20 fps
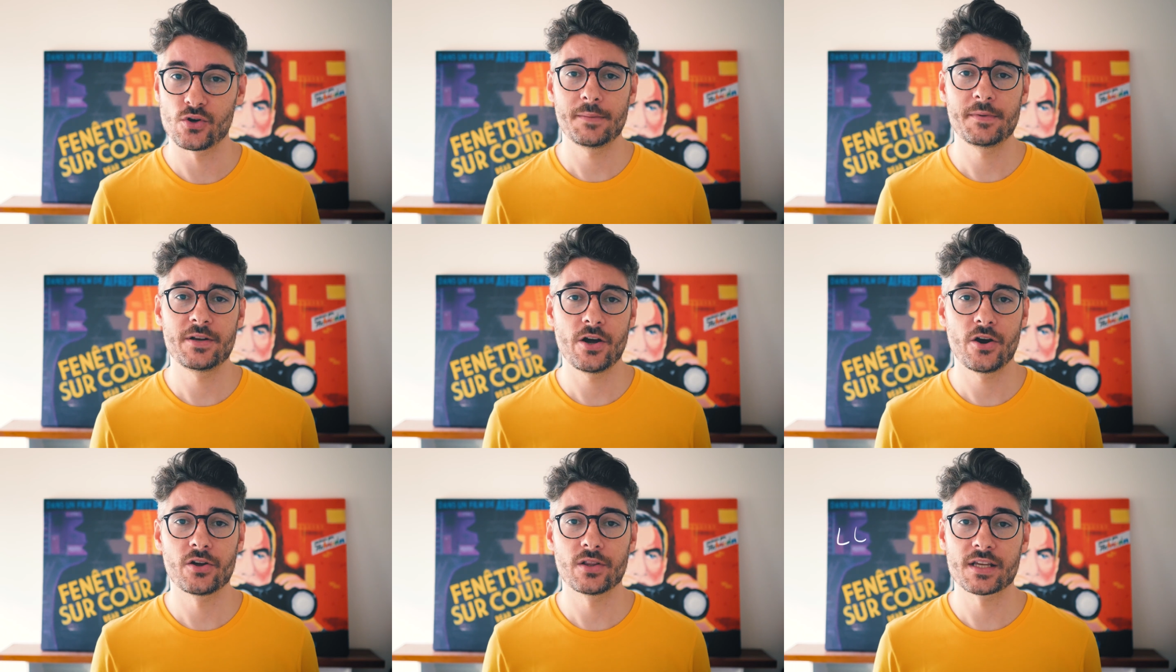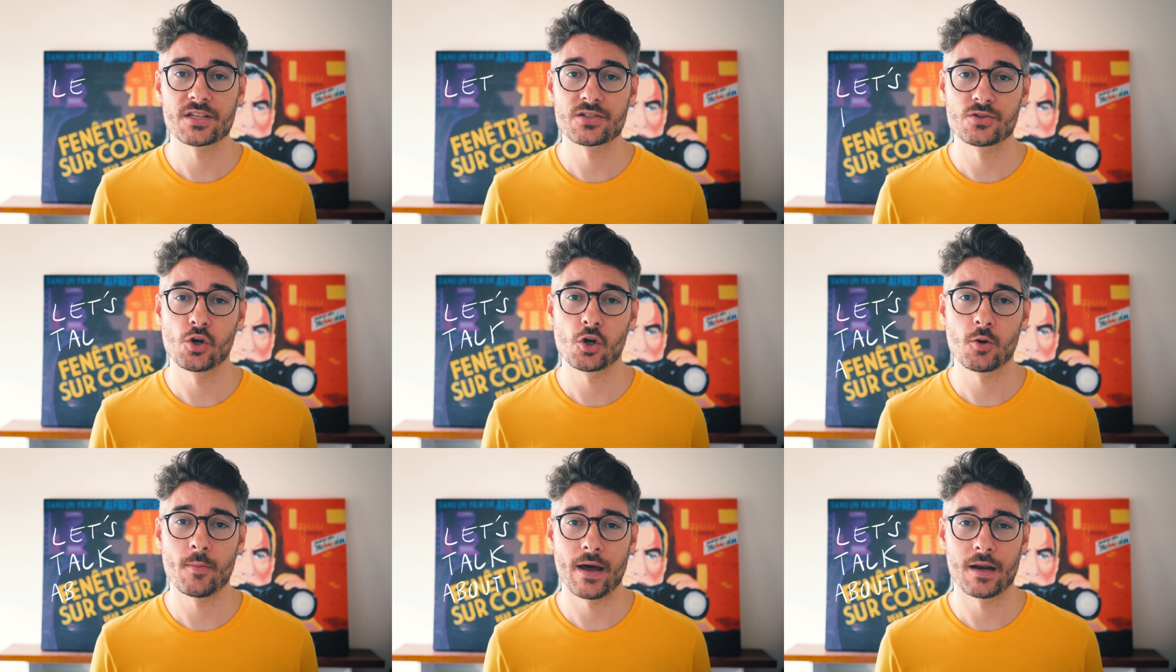Let me know, let's
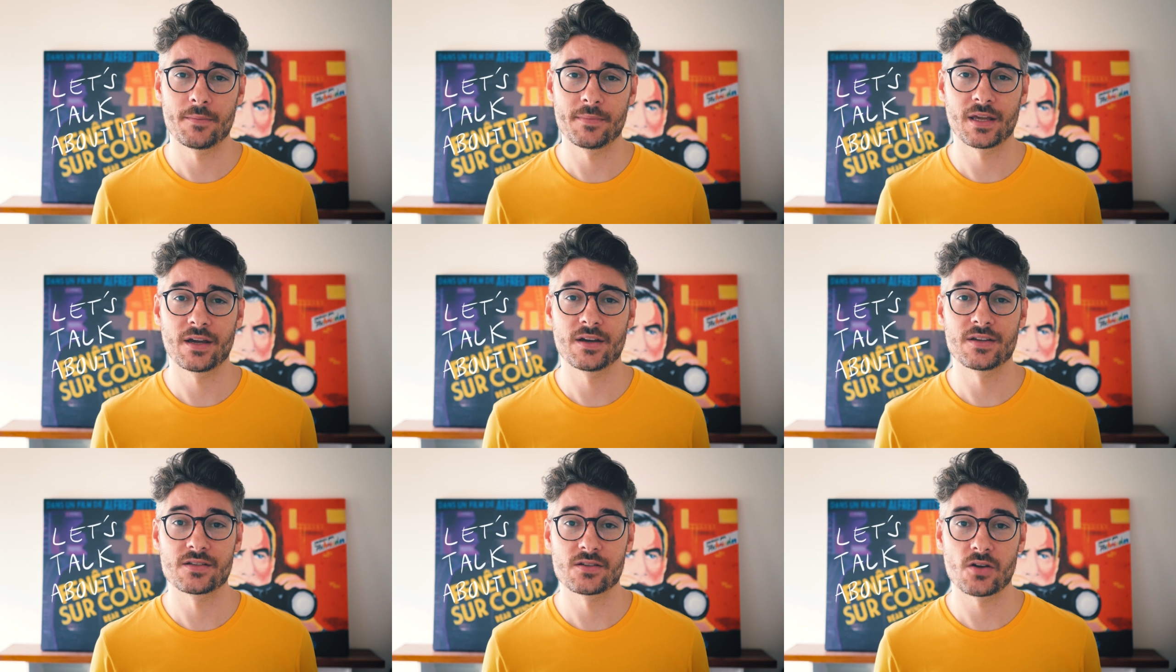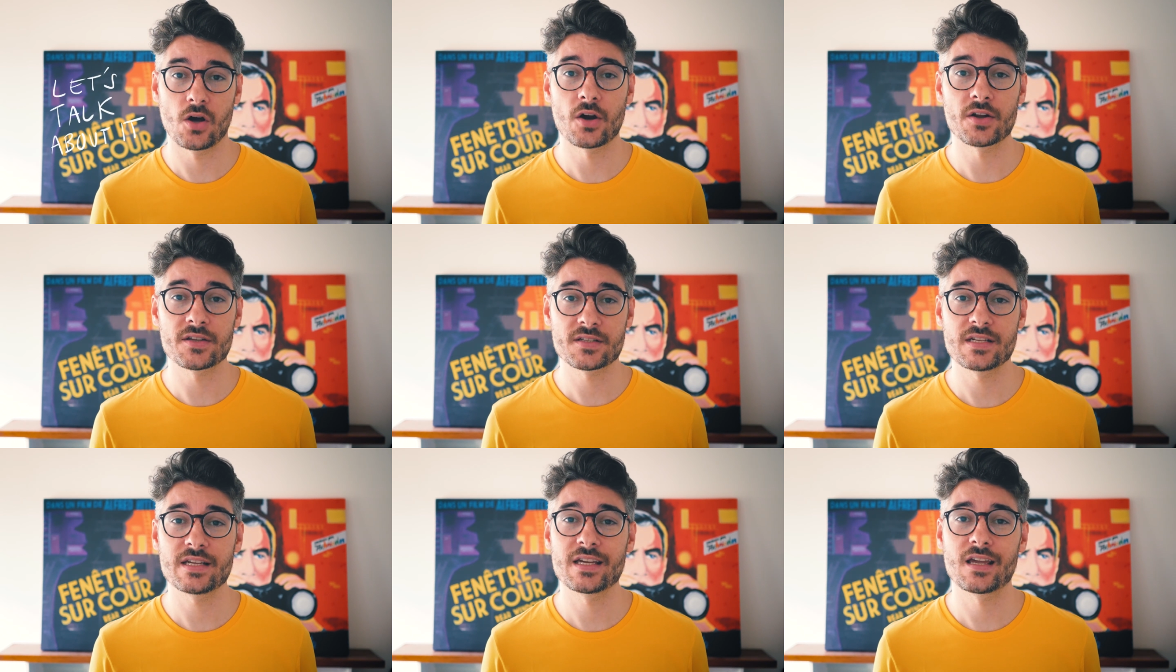talk about it, because
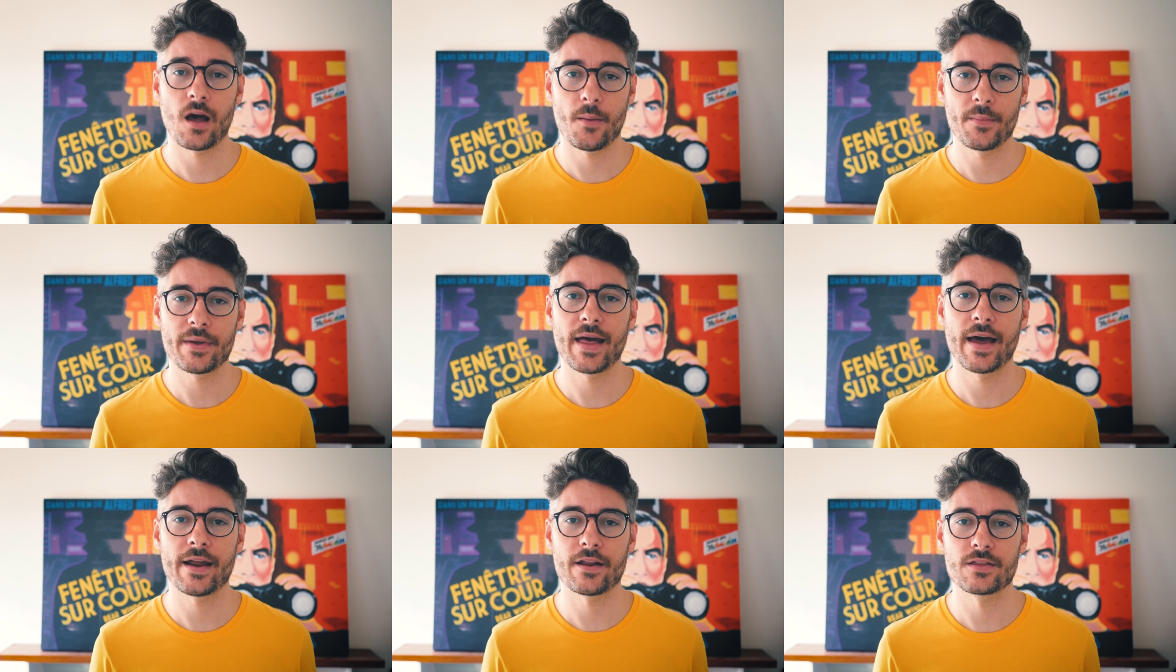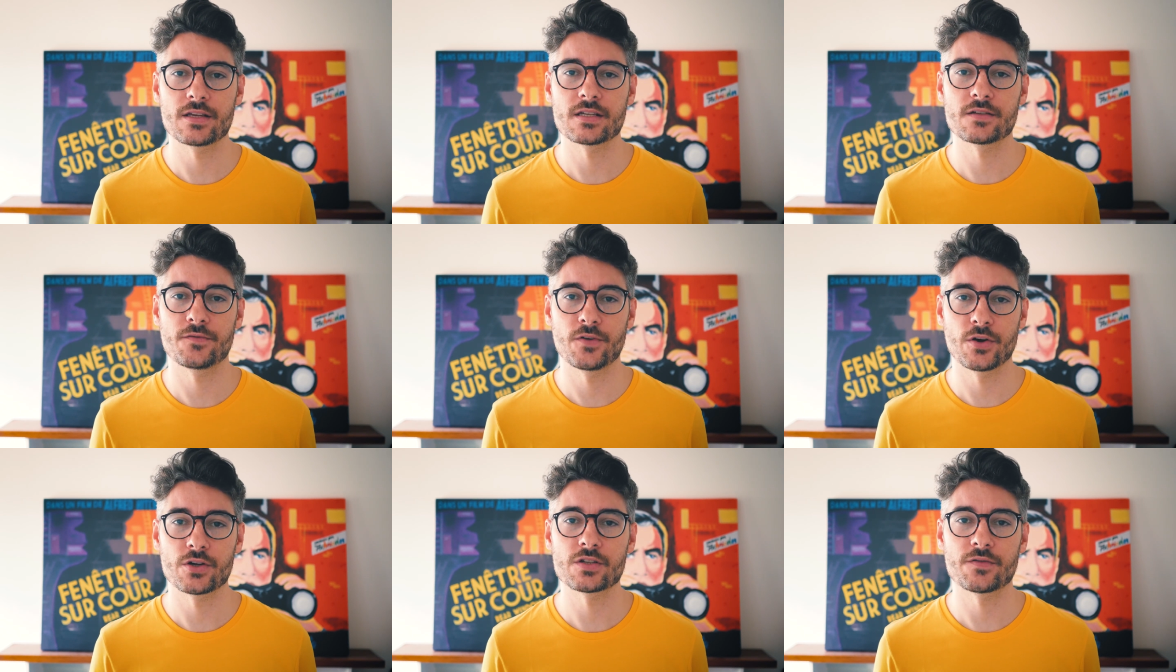honestly, coming out of this
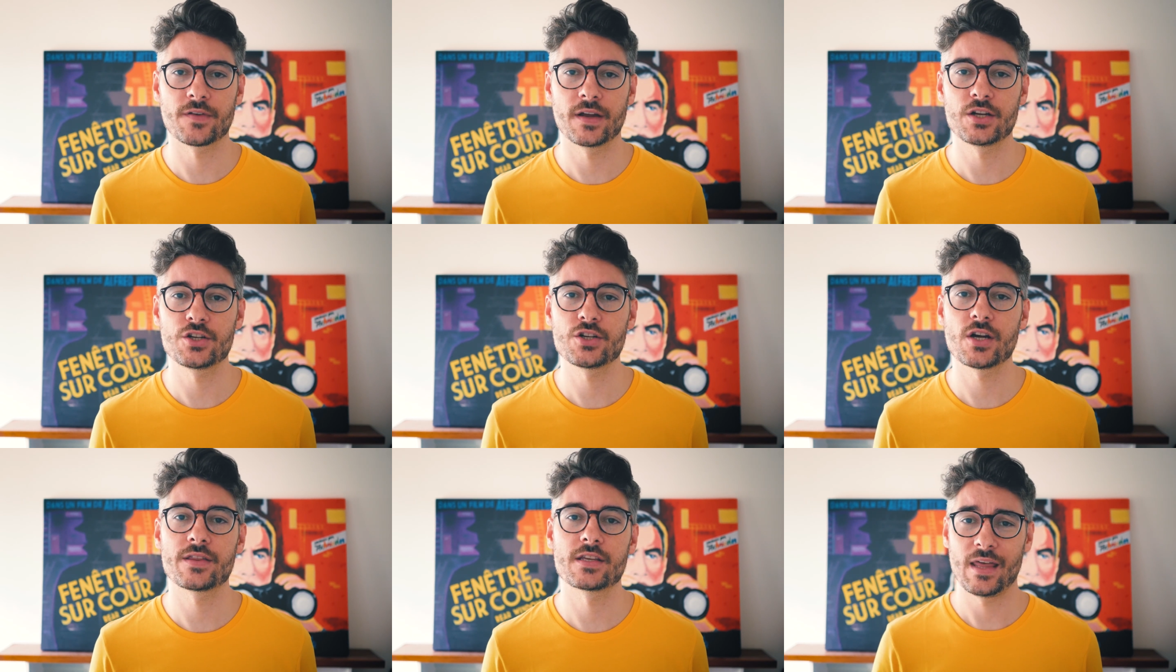first feature,